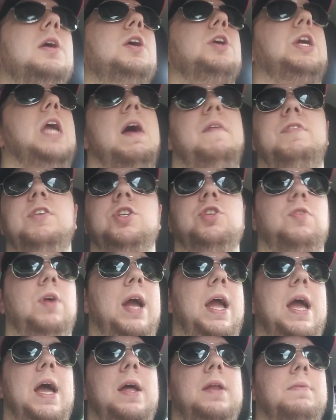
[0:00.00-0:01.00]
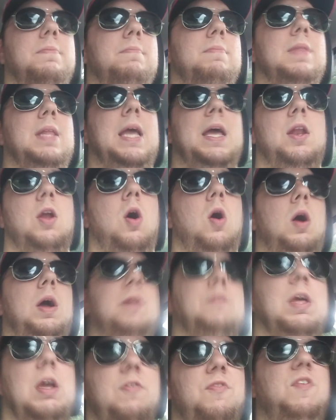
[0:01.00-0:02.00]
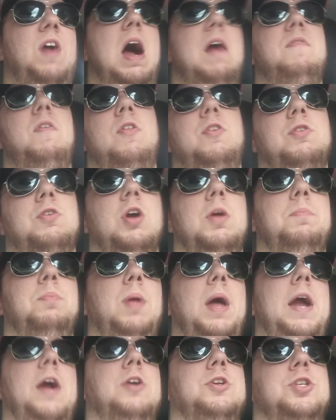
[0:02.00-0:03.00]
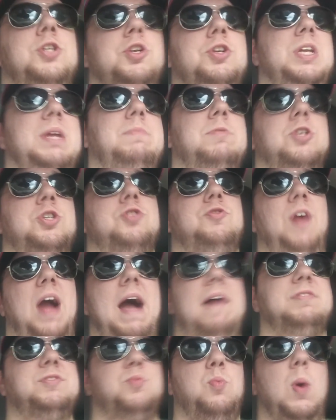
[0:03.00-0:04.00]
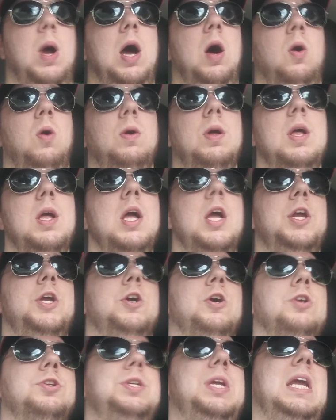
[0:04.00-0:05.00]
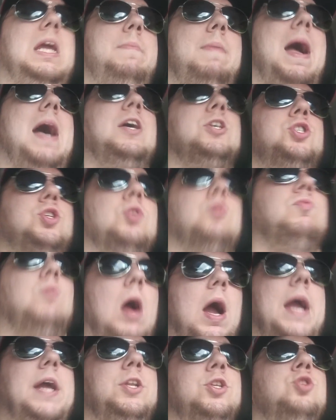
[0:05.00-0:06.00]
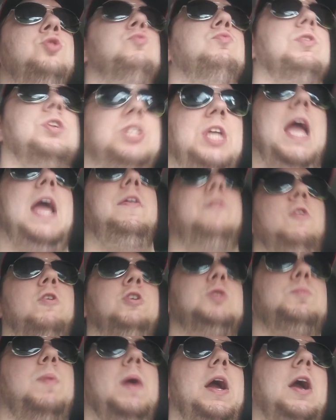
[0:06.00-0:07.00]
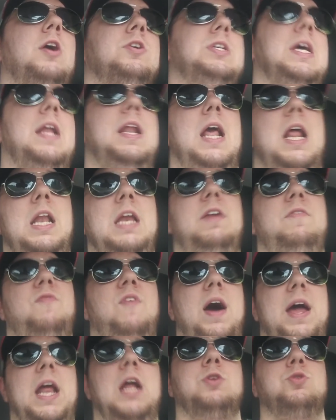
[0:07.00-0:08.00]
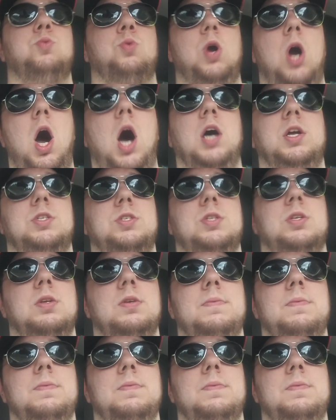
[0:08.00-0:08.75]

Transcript: Kevin Durant, and like 5 other good players, and your team just drafts well, your team has the right to retain those players at any financial cost.